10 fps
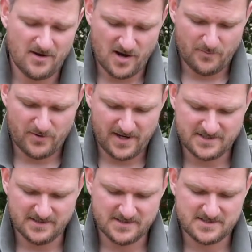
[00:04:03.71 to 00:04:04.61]

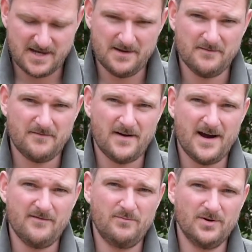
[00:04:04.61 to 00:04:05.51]
operating the same
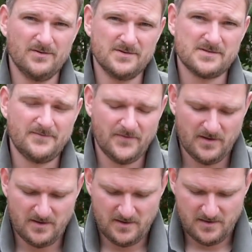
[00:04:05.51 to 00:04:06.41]
5 buttons.
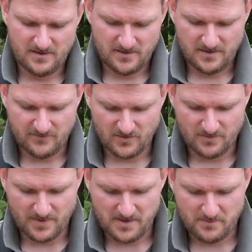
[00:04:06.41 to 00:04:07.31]
You've got the
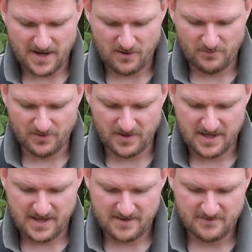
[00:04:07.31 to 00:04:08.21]
main power button
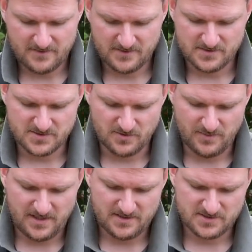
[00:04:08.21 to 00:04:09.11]
here, zoom
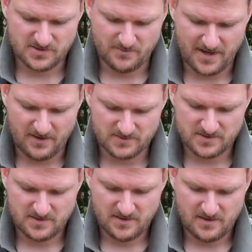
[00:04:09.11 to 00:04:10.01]
in, zoom
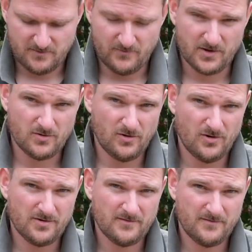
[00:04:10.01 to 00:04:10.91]
out,
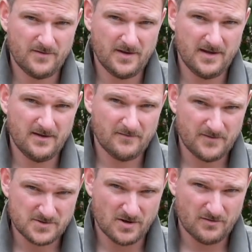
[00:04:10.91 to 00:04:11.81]
record for the
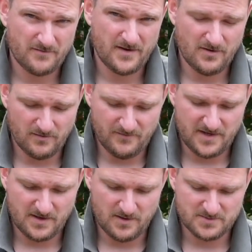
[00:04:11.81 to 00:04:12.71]
photography or
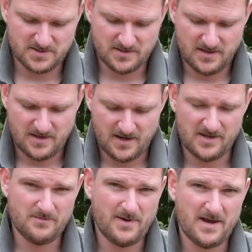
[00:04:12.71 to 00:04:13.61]
video option,
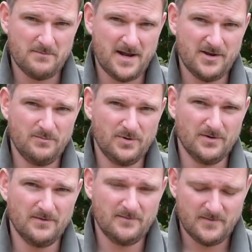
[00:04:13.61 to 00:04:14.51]
and the main menu button.